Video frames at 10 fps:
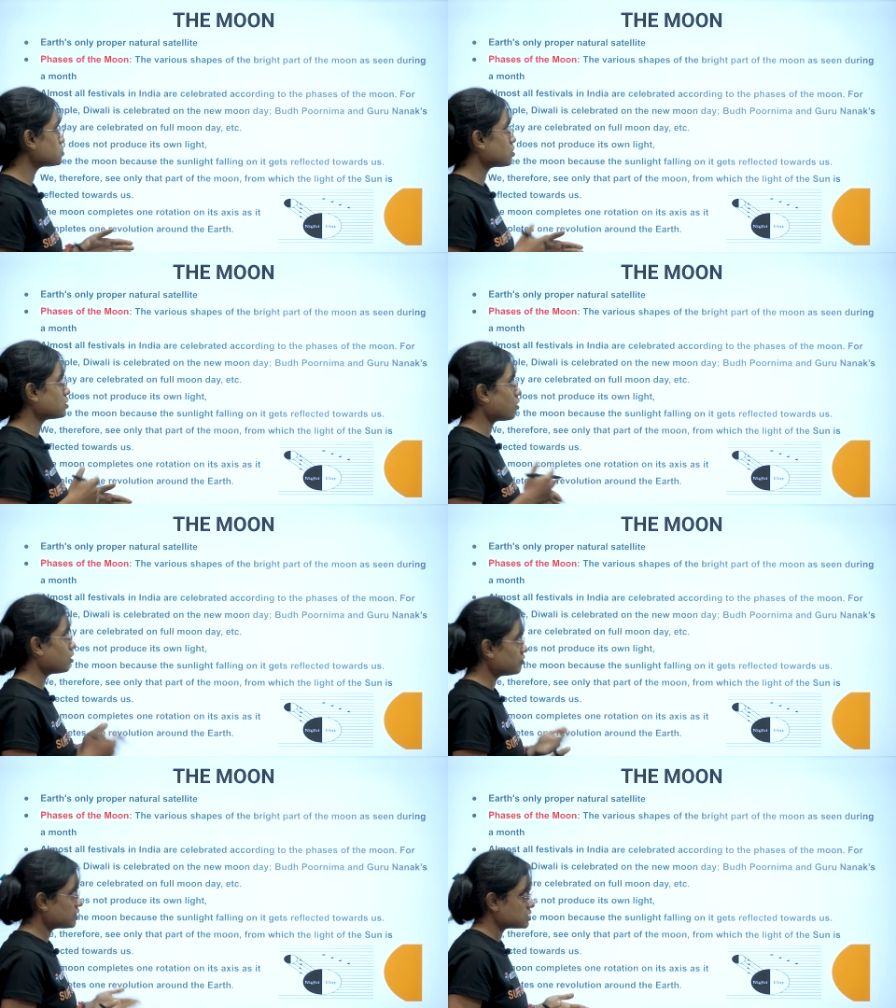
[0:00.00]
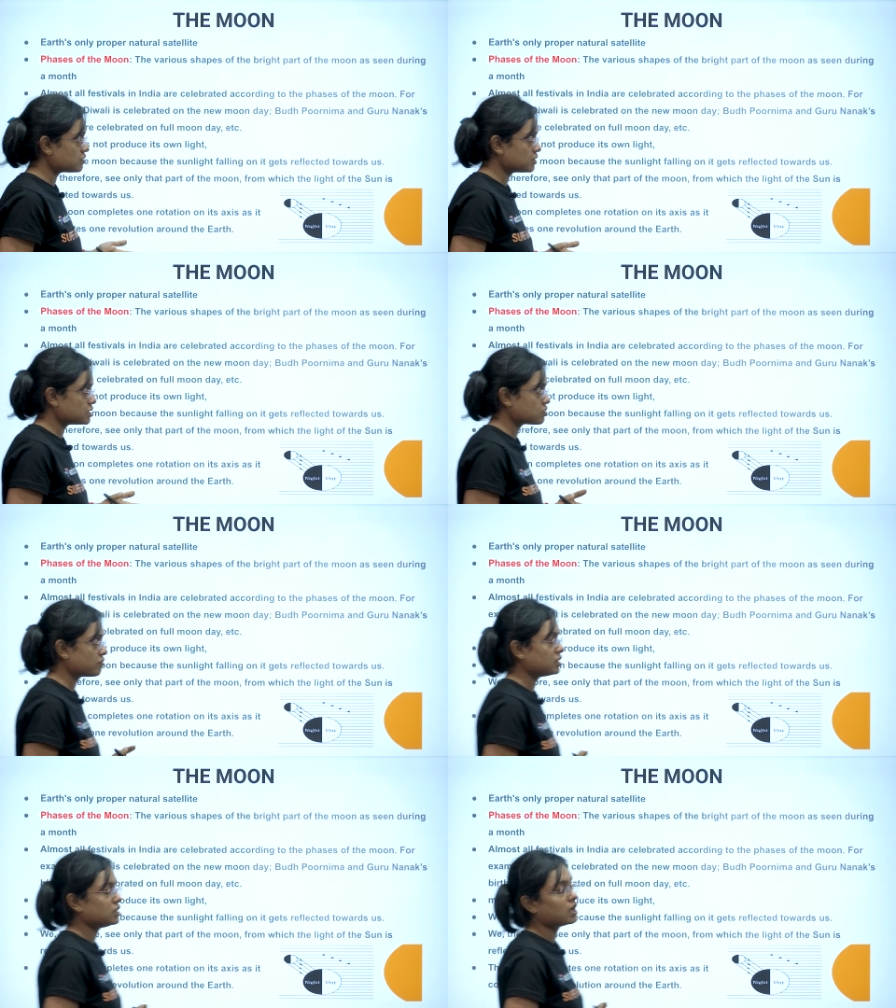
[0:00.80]
on all festivals of
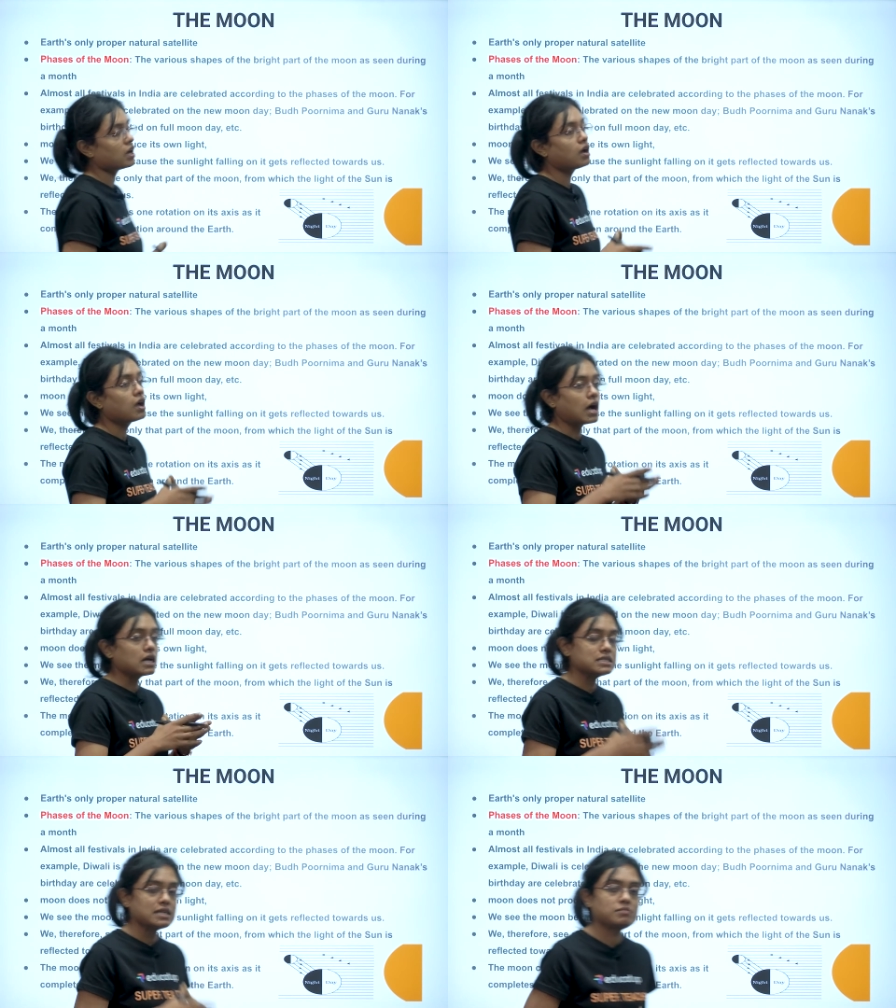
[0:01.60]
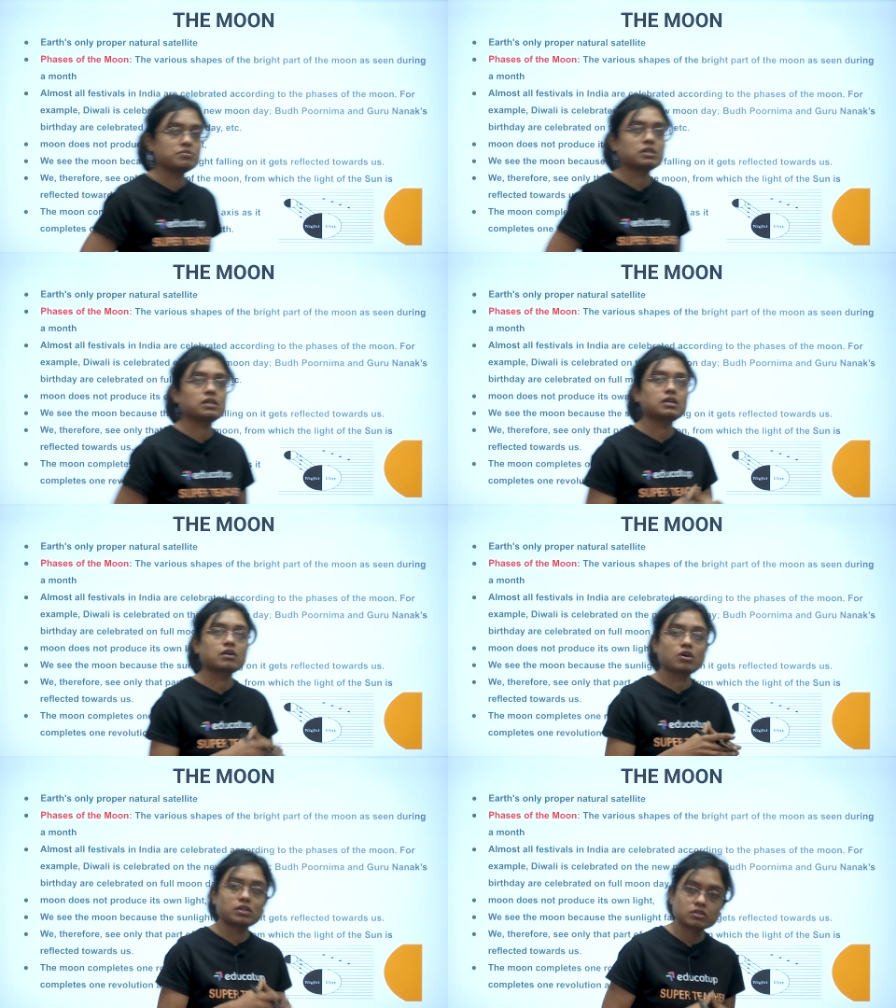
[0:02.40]
India are celebrated
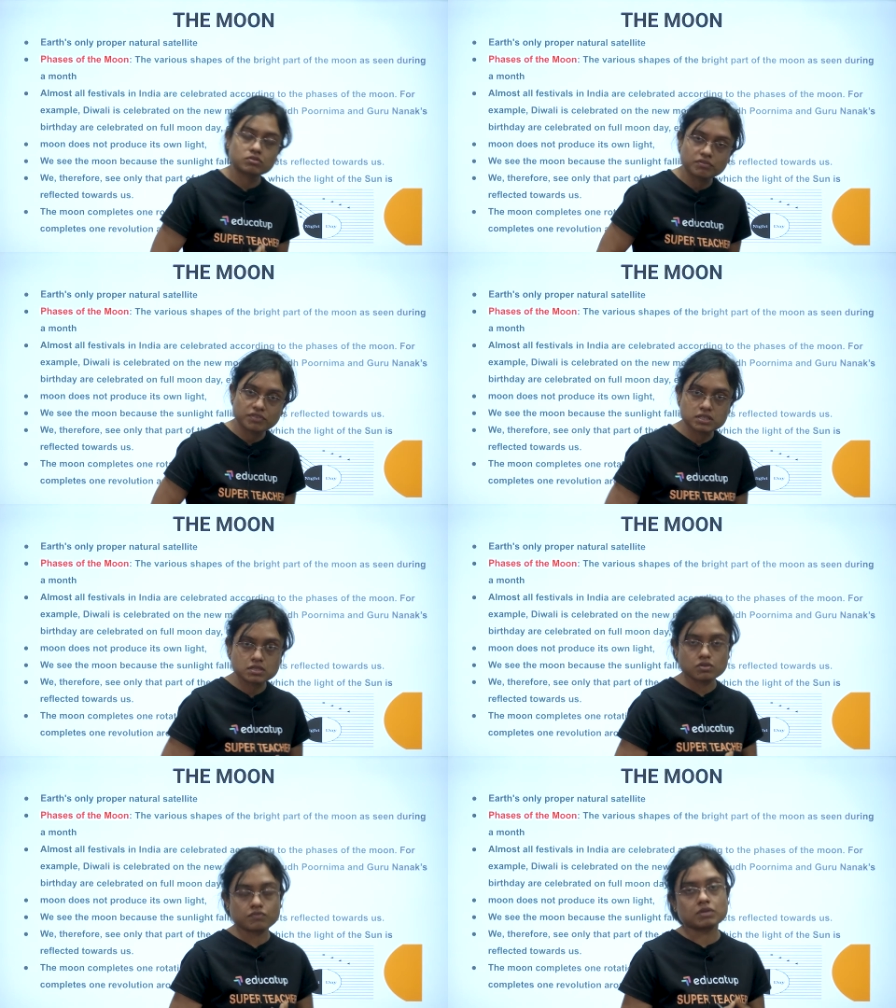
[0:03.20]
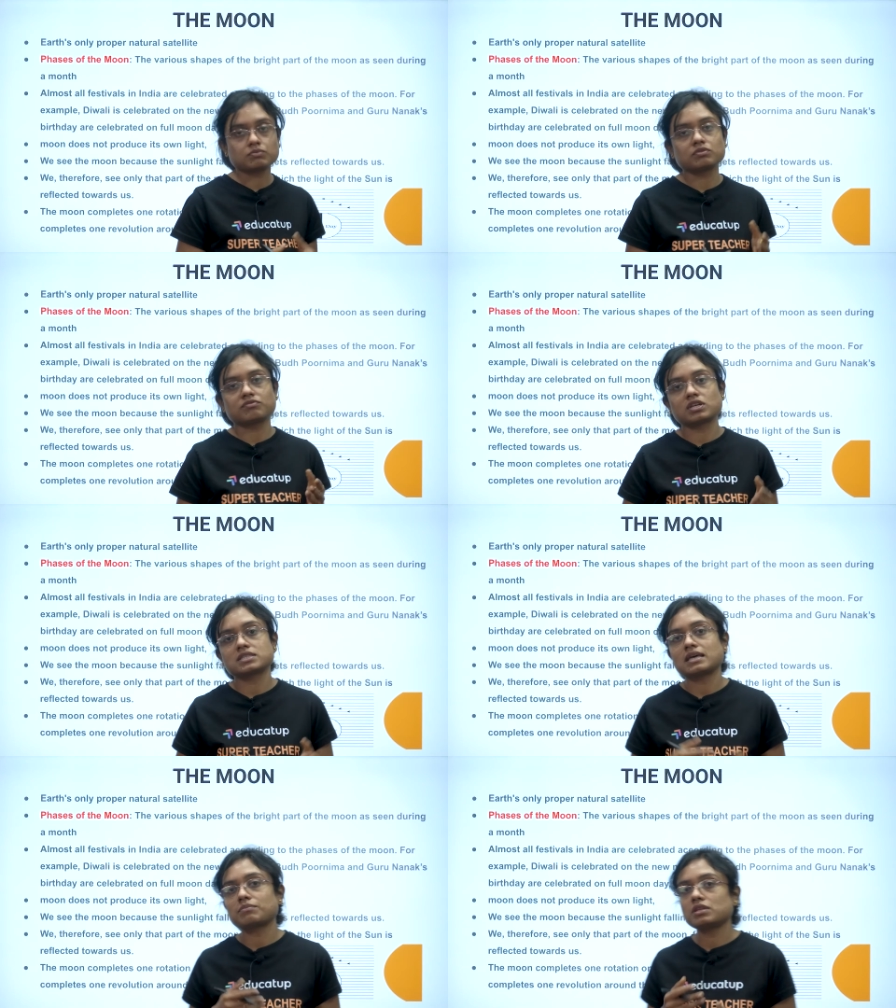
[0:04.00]
according to the phases of the moon. For
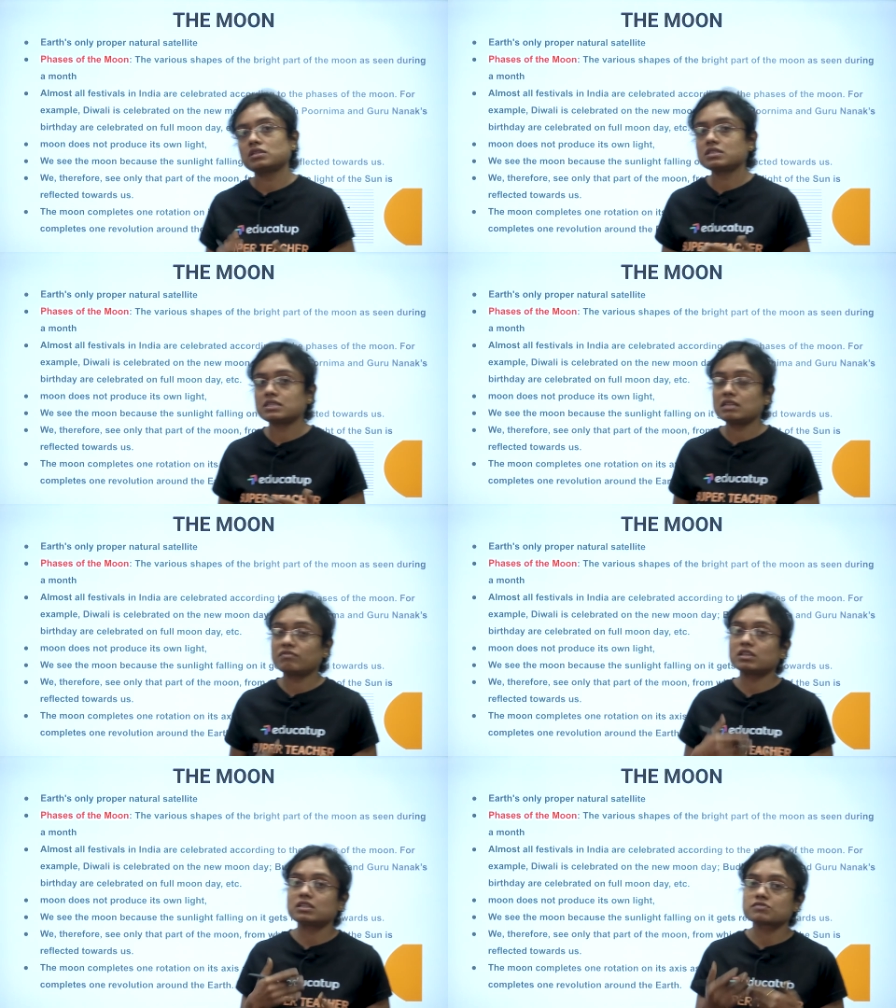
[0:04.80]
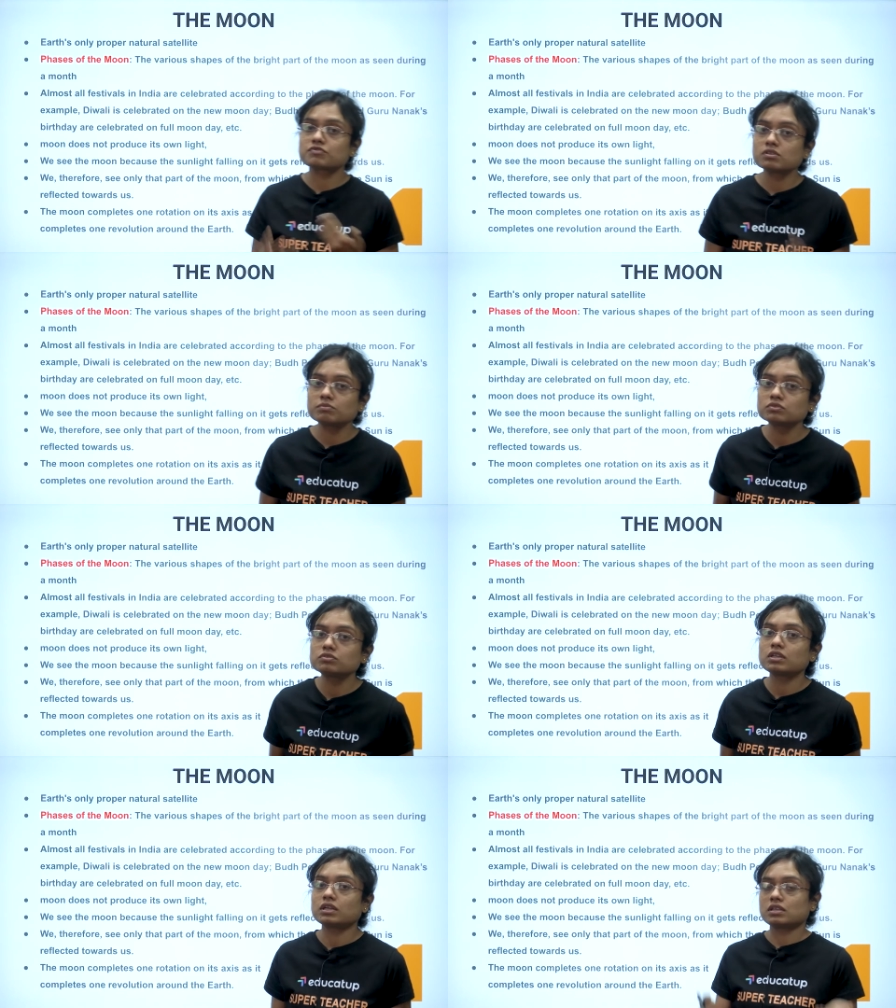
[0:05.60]
example, it is seen when it is full
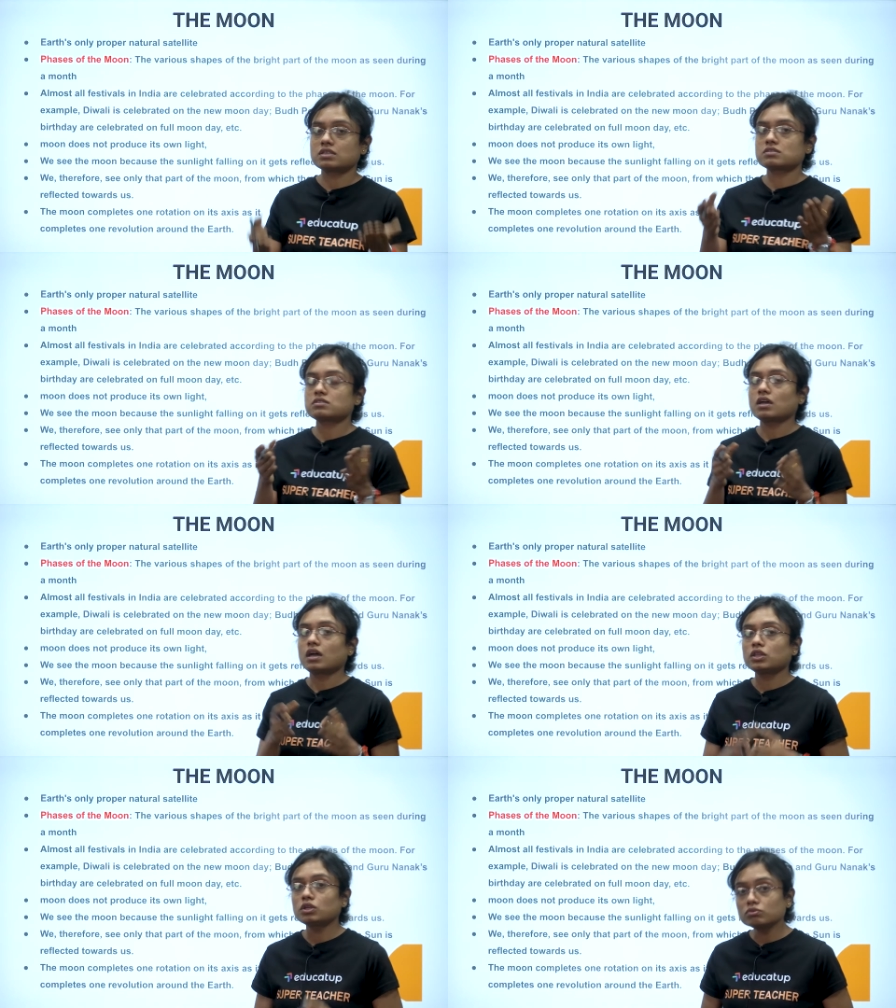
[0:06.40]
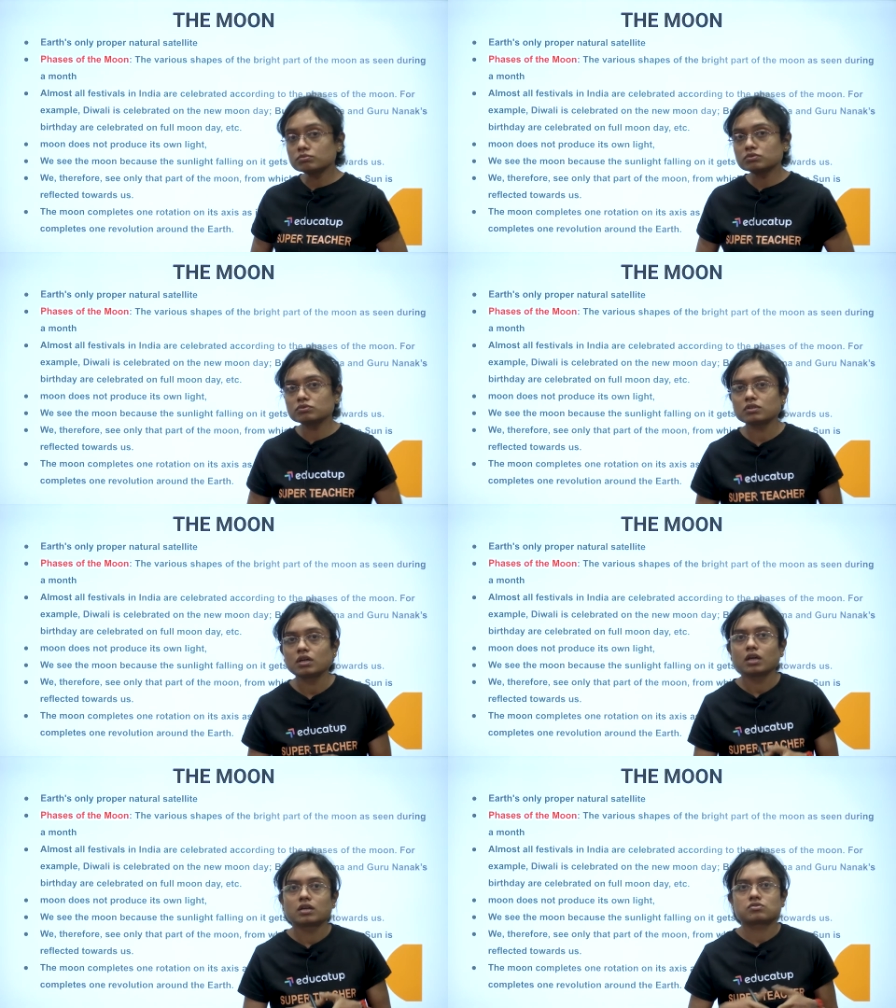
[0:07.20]
moon, it is new moon.
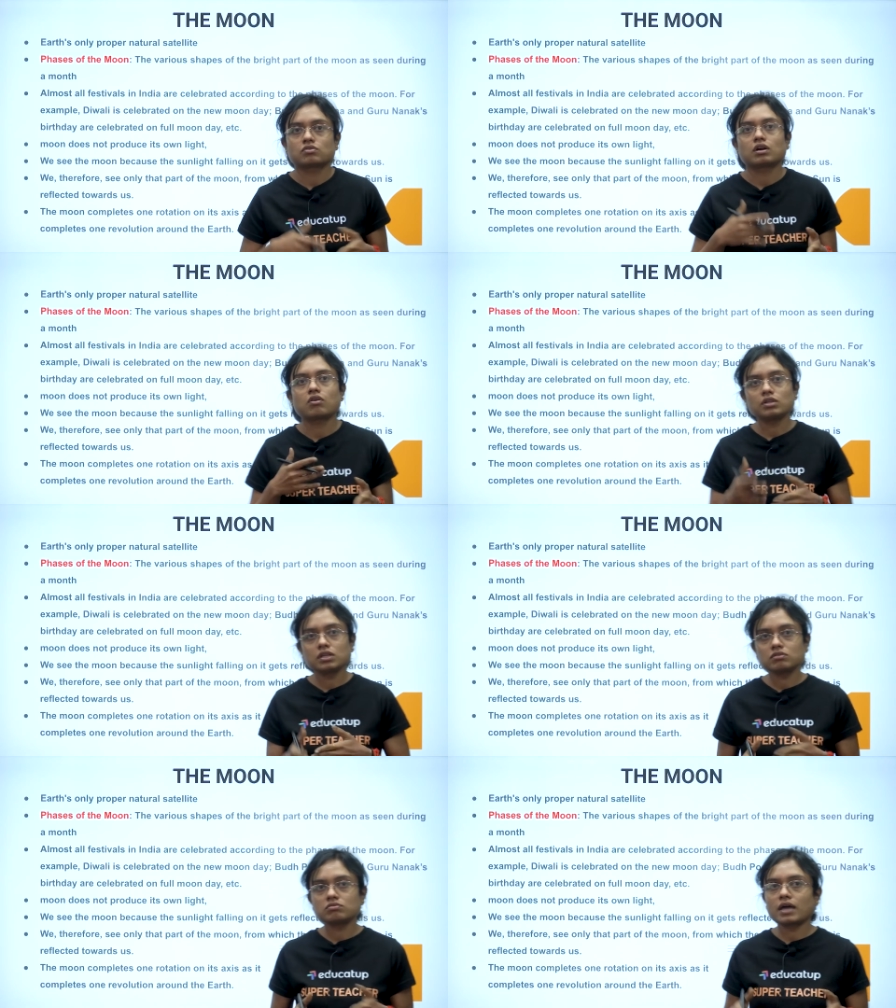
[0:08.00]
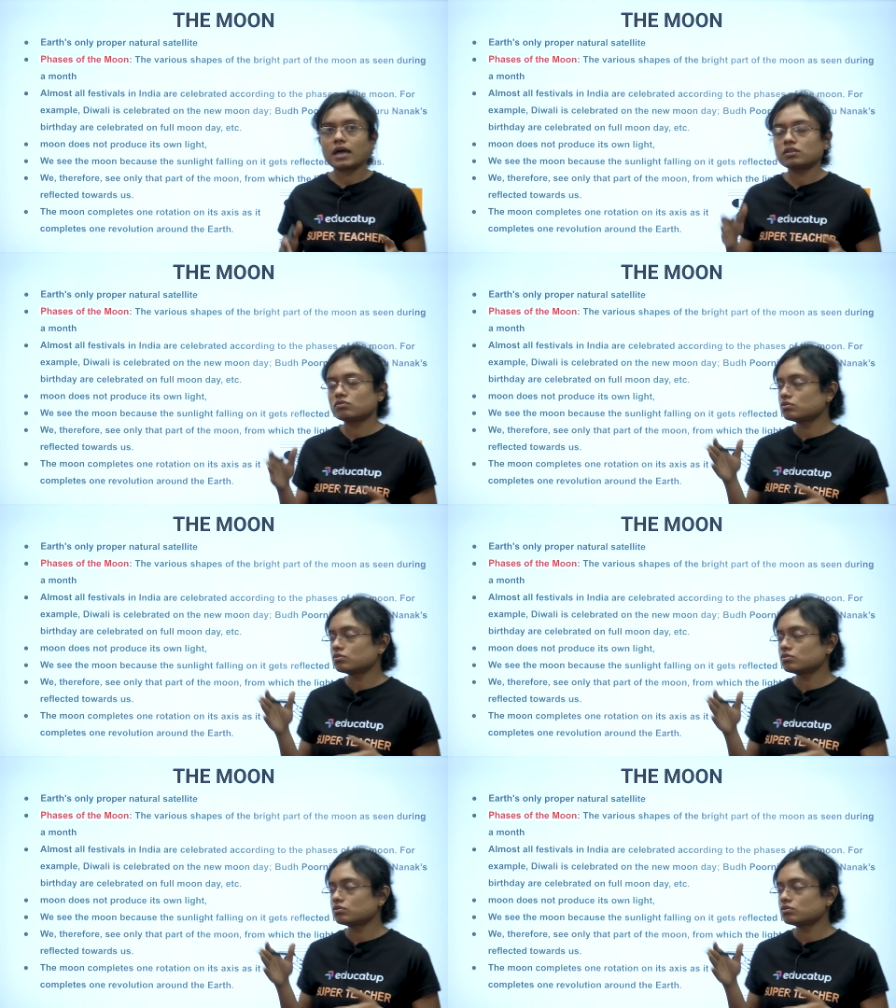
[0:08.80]
So according to that,